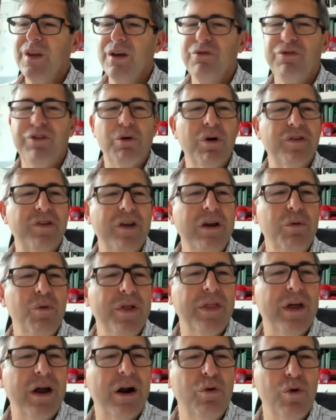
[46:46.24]
if there was
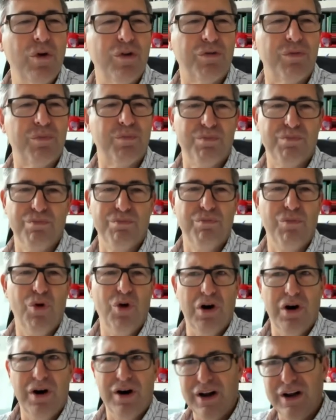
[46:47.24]
anyone there who was
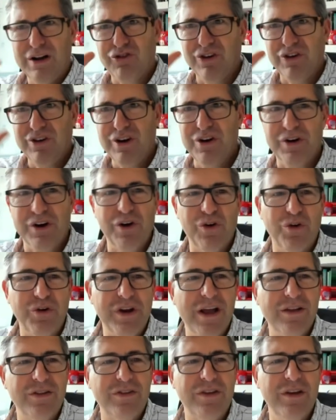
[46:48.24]
more engineering
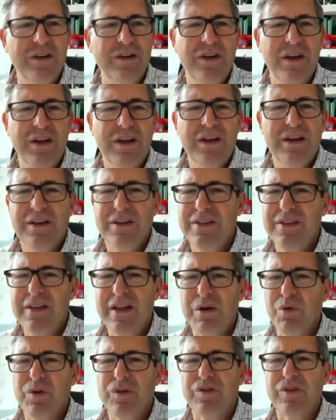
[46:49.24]
oriented,
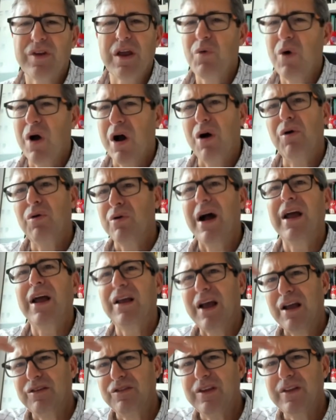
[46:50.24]
they would say, well,
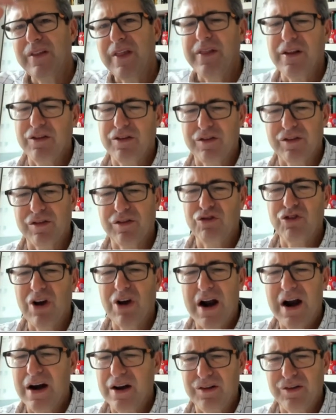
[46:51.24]
I, I see that this
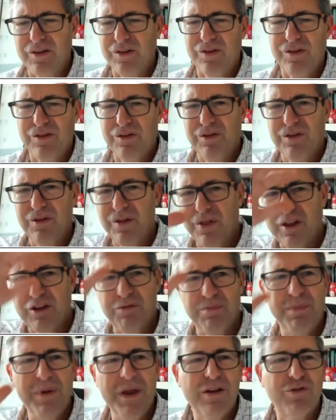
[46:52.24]
jar is
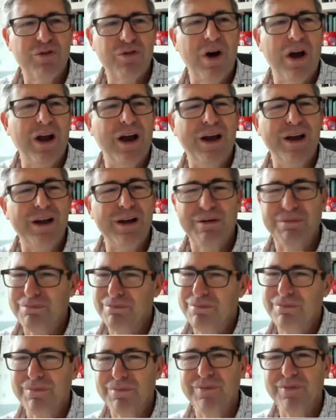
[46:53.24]
this big, so I, I
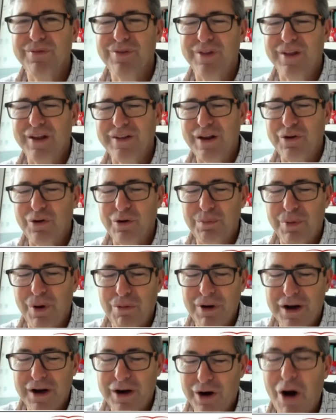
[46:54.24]
they, they could
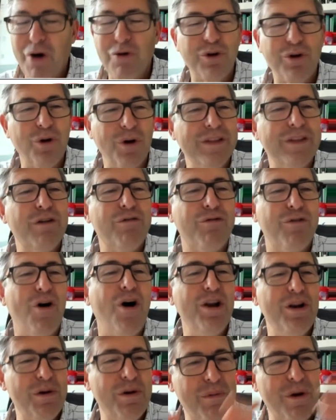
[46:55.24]
probably calculate the
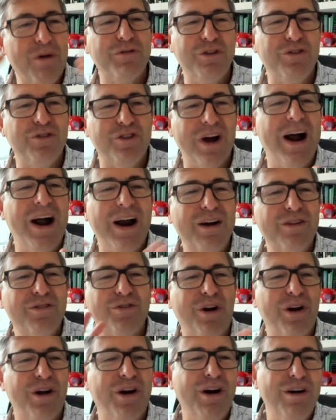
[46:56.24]
volume of the jar,
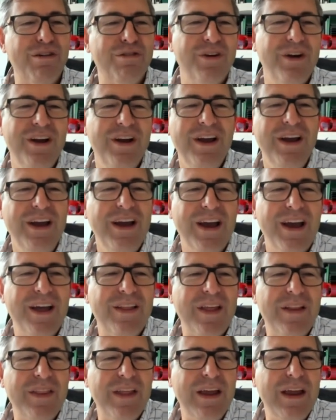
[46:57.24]
sort of,
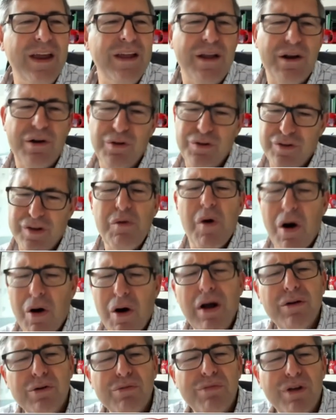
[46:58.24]
and then they, they could say,
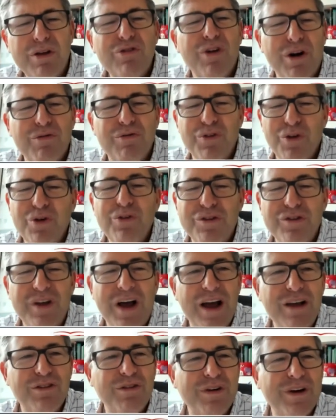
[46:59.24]
well, I, I sort of know the
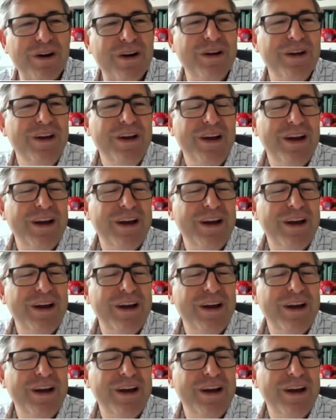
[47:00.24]
size of a,